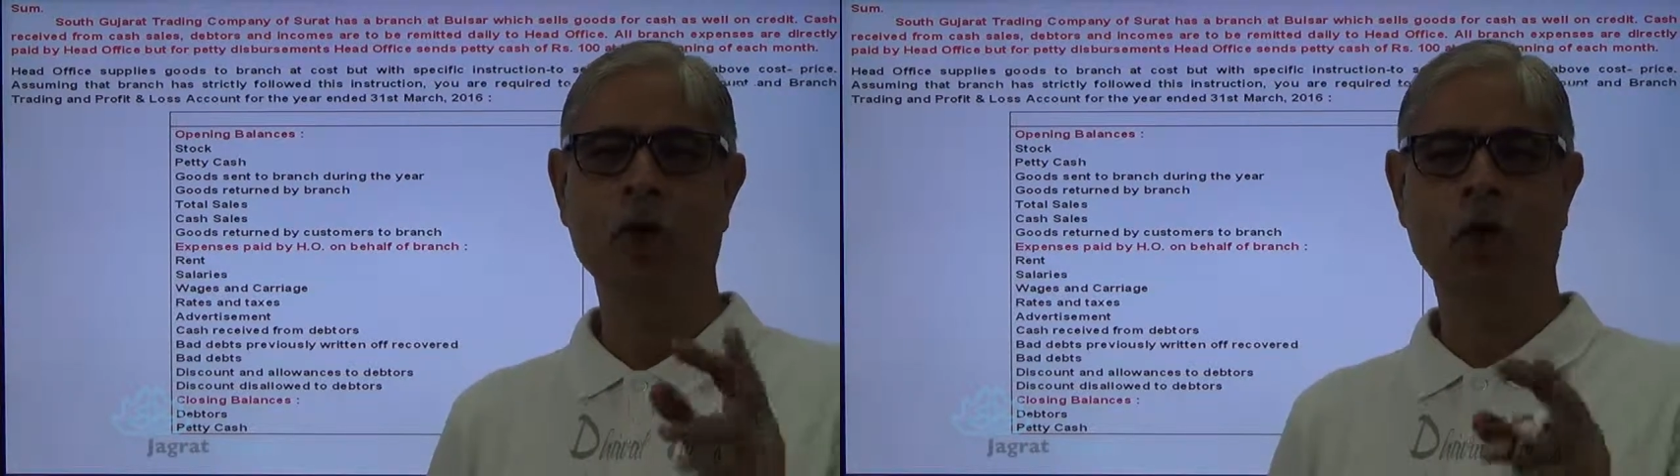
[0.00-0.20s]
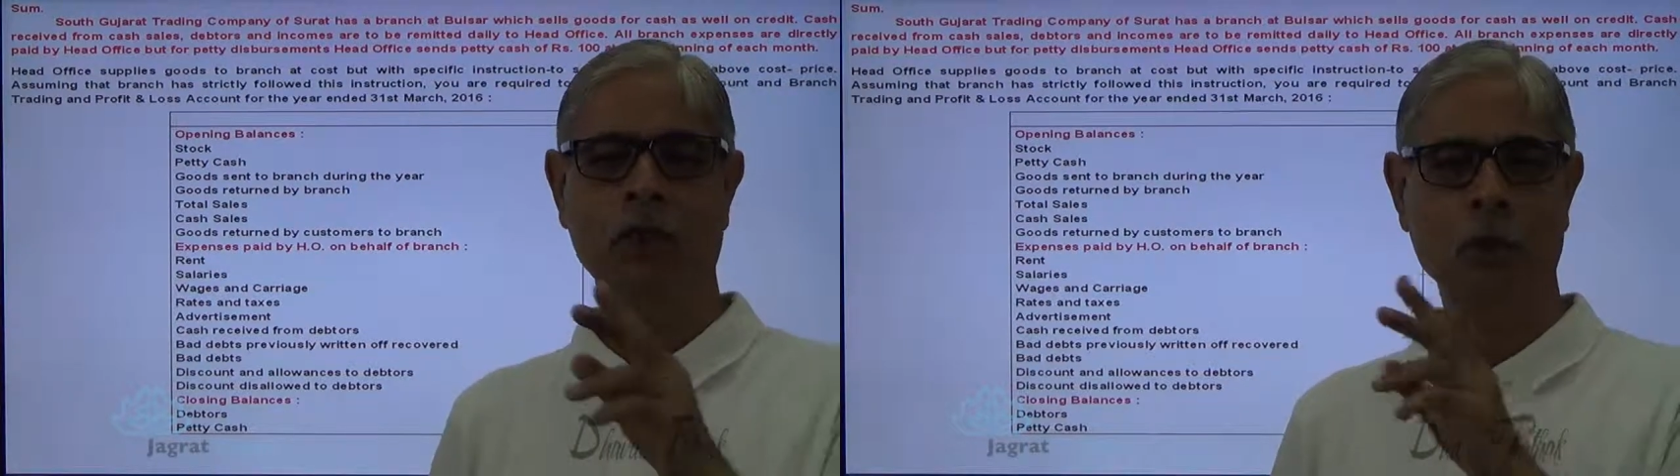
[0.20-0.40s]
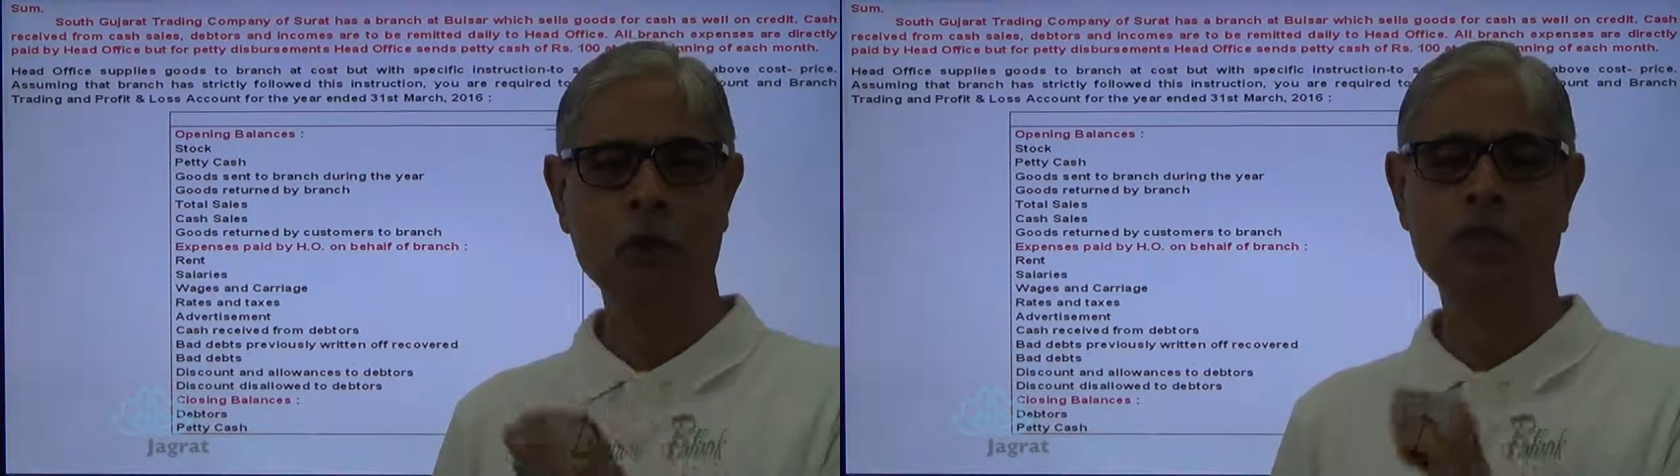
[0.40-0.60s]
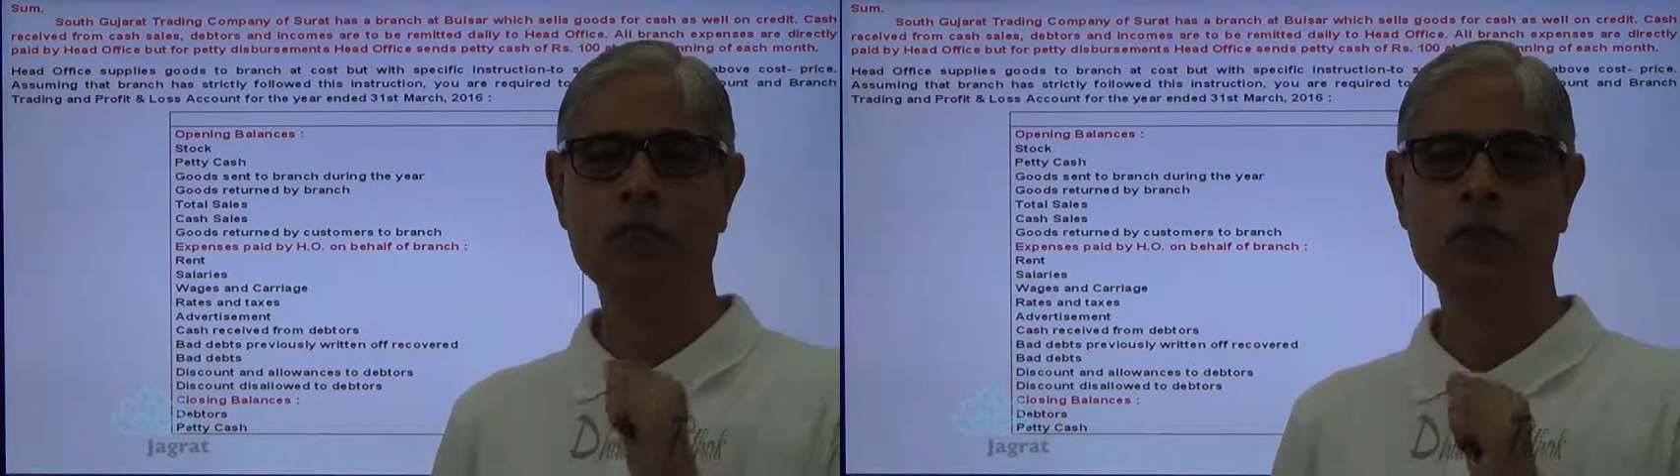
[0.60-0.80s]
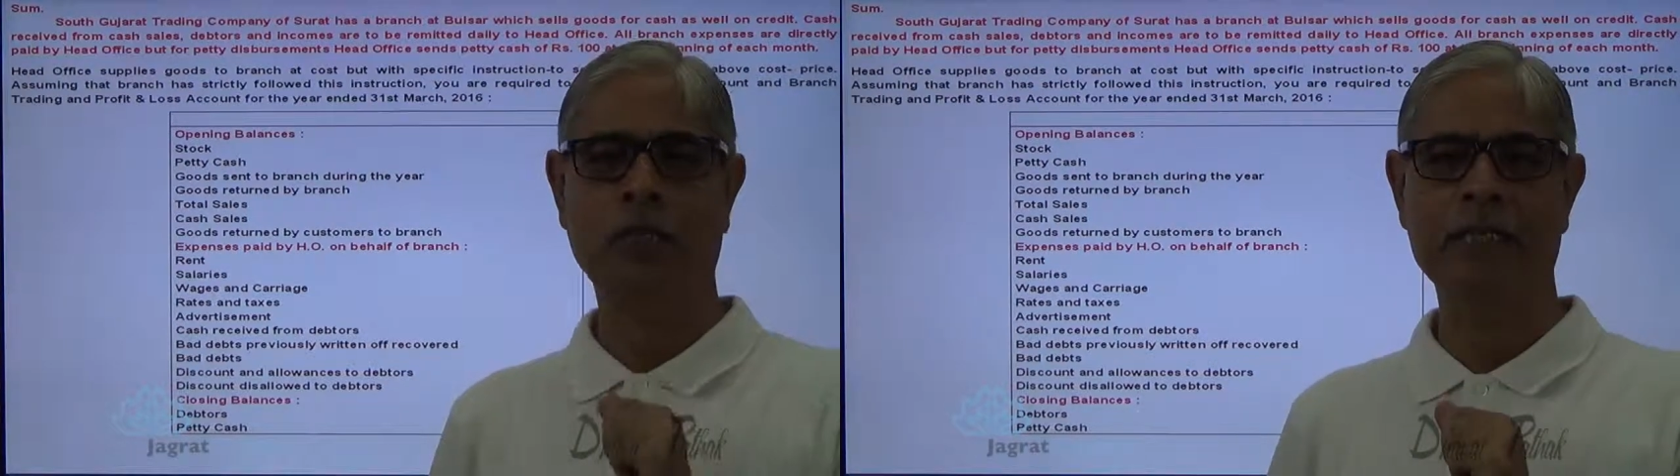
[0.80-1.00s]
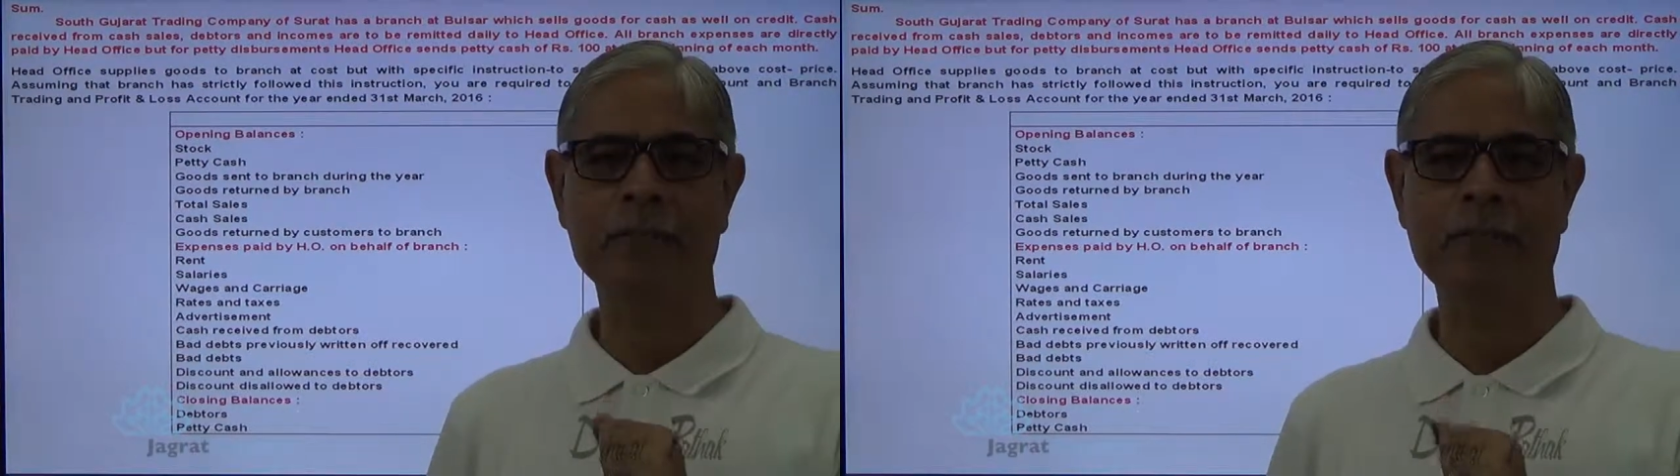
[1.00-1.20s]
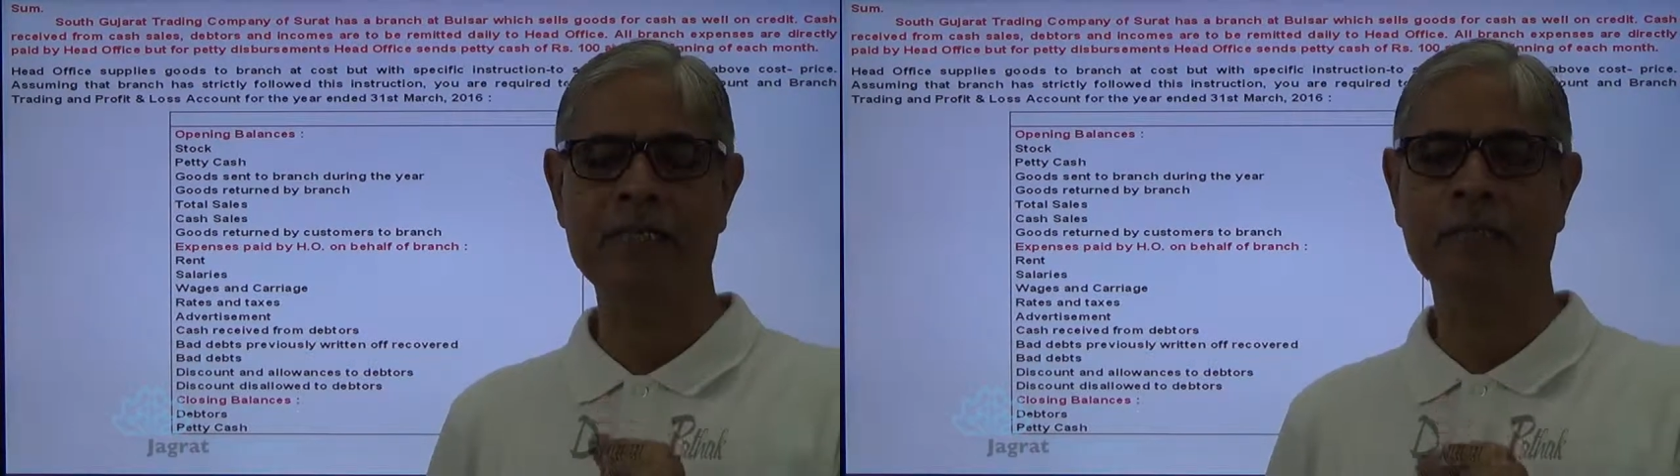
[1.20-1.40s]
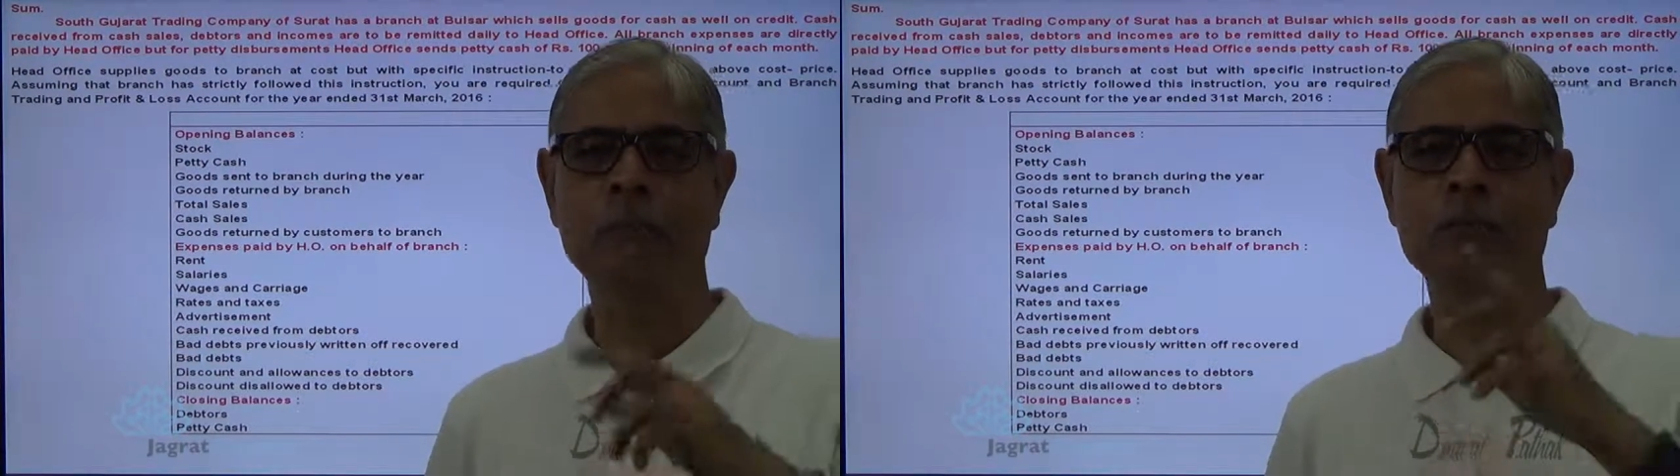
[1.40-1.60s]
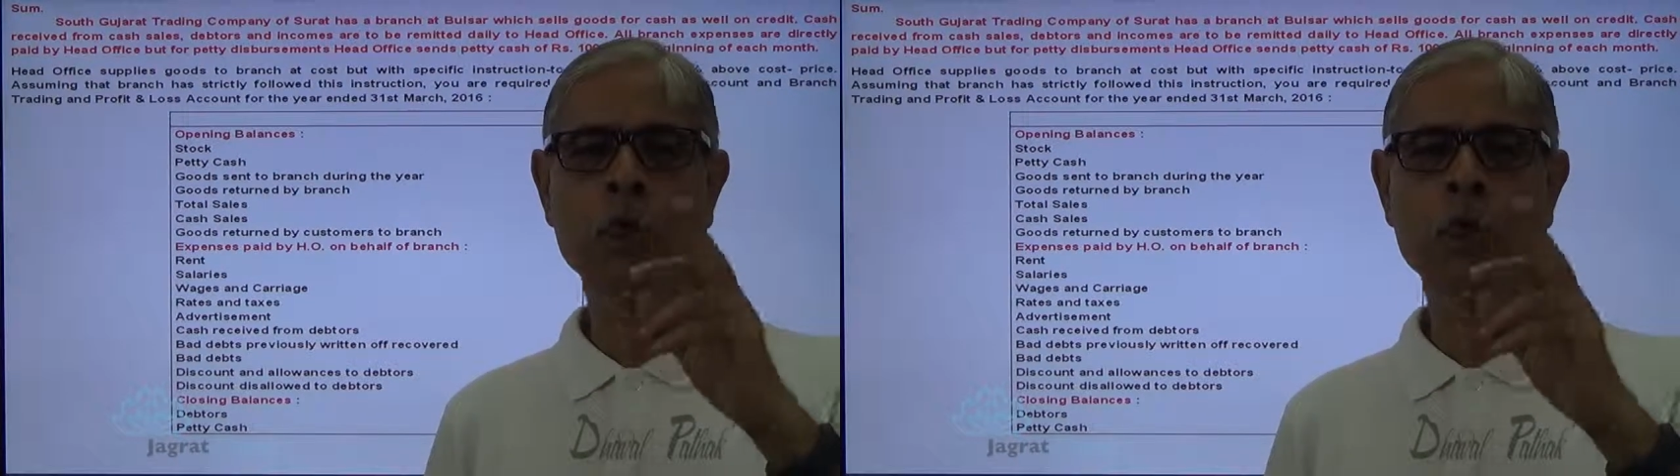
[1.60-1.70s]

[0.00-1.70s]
or closing stock is missing,